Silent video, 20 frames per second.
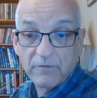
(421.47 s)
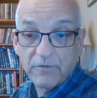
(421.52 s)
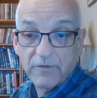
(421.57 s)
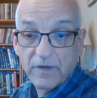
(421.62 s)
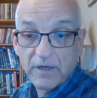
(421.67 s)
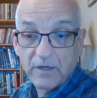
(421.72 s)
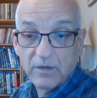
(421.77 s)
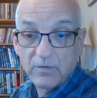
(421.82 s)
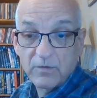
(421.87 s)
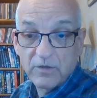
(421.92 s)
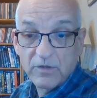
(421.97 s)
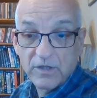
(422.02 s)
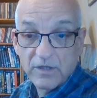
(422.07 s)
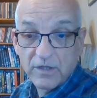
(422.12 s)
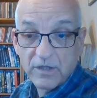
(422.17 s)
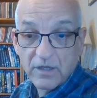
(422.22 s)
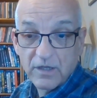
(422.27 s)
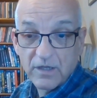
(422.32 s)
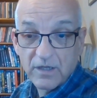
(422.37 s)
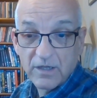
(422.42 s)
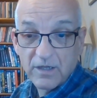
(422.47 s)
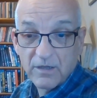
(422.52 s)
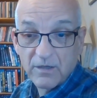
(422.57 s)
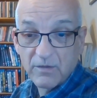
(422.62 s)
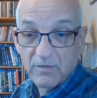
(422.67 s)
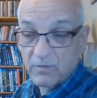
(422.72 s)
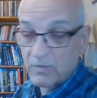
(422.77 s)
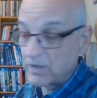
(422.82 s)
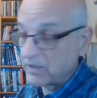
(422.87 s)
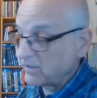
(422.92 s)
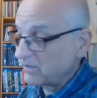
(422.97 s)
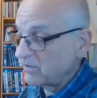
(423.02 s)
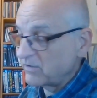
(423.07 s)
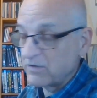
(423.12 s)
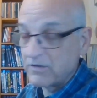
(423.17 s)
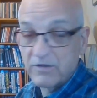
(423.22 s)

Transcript: I found, uh, well,